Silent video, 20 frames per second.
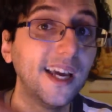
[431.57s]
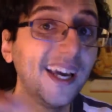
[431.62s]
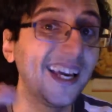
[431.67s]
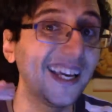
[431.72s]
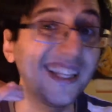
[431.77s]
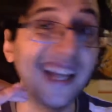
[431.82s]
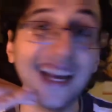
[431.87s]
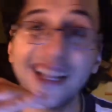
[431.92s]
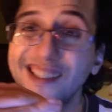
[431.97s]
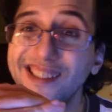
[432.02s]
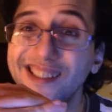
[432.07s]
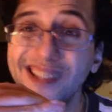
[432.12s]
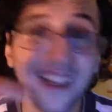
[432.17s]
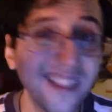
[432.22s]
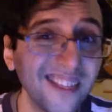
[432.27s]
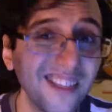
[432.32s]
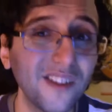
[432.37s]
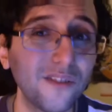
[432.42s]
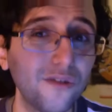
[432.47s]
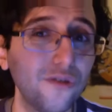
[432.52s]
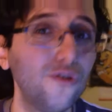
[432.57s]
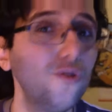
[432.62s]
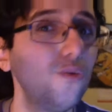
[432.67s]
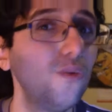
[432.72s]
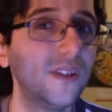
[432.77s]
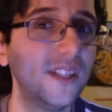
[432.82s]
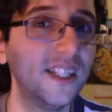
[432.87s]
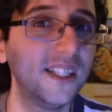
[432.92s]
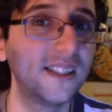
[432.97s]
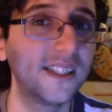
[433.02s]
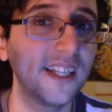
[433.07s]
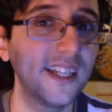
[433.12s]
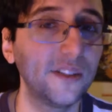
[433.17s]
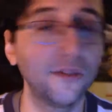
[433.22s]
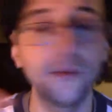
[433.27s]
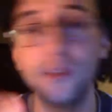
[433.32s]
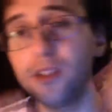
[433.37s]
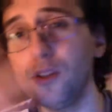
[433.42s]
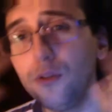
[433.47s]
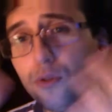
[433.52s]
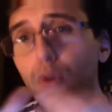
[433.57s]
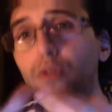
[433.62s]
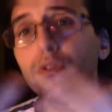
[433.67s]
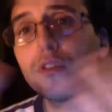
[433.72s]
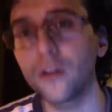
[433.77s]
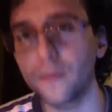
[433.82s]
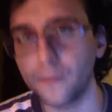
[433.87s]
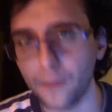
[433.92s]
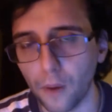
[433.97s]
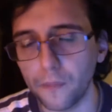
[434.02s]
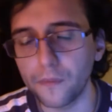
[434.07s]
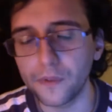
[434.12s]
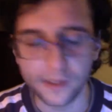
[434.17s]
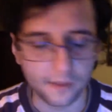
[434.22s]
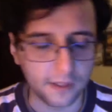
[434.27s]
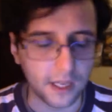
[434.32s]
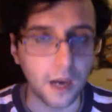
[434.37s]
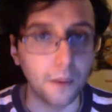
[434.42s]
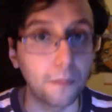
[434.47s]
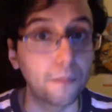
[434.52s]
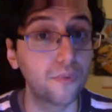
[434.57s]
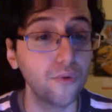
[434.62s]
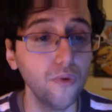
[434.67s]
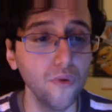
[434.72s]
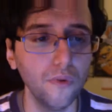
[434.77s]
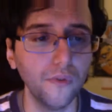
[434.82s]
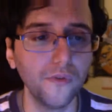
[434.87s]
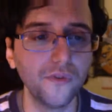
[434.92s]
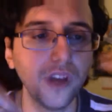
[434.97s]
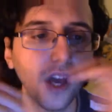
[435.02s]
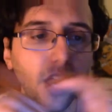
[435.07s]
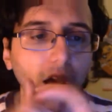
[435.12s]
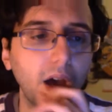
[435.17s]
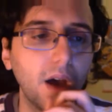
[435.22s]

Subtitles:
It had nothing to do with Nintendo. Nintendo only obviously approved,